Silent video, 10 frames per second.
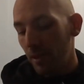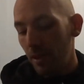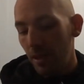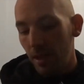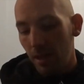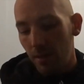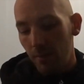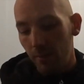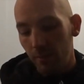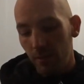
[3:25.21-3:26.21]

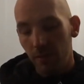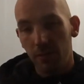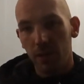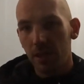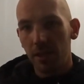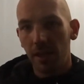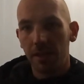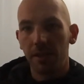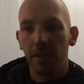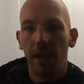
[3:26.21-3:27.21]
For a
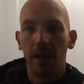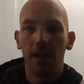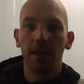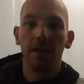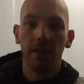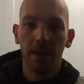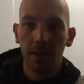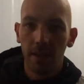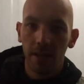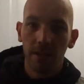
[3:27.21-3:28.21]
test, I
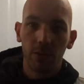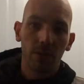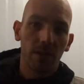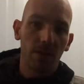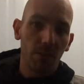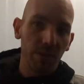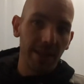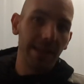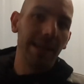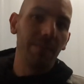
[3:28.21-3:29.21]
took a
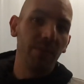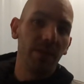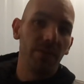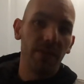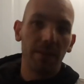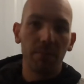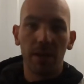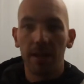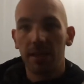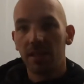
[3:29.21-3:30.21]
completely empty fat
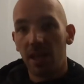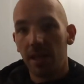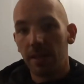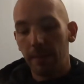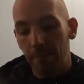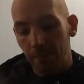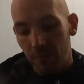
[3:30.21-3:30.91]
bike tire,